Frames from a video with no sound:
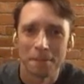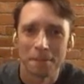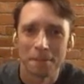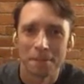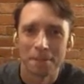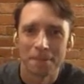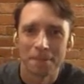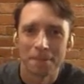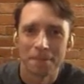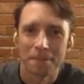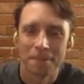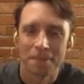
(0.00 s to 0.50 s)

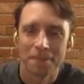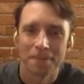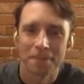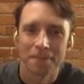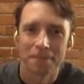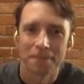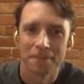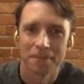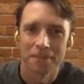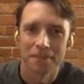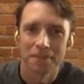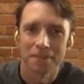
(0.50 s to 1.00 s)

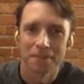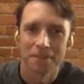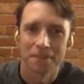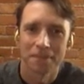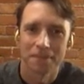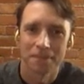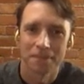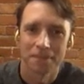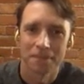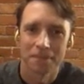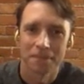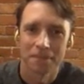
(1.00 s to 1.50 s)

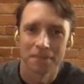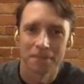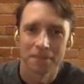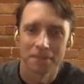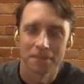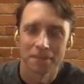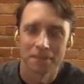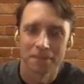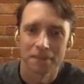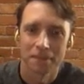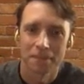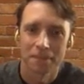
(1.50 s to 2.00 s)

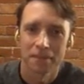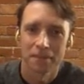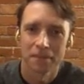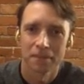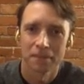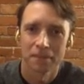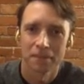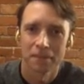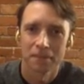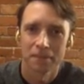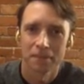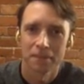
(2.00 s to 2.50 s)

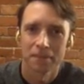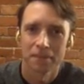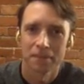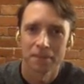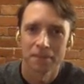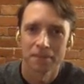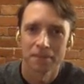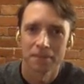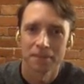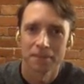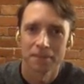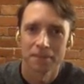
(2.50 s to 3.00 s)

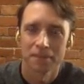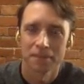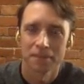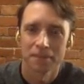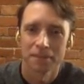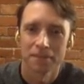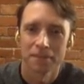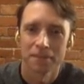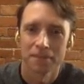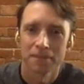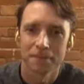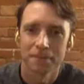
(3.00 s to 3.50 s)

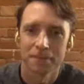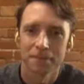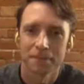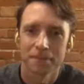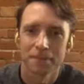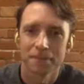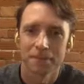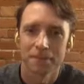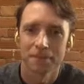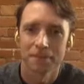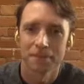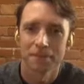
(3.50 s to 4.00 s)

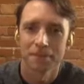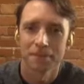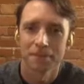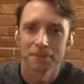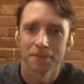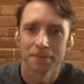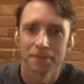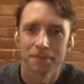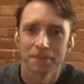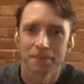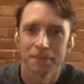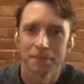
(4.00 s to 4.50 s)

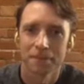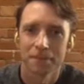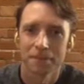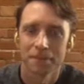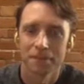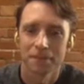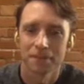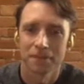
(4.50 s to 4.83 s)
No words are spoken by the person on screen.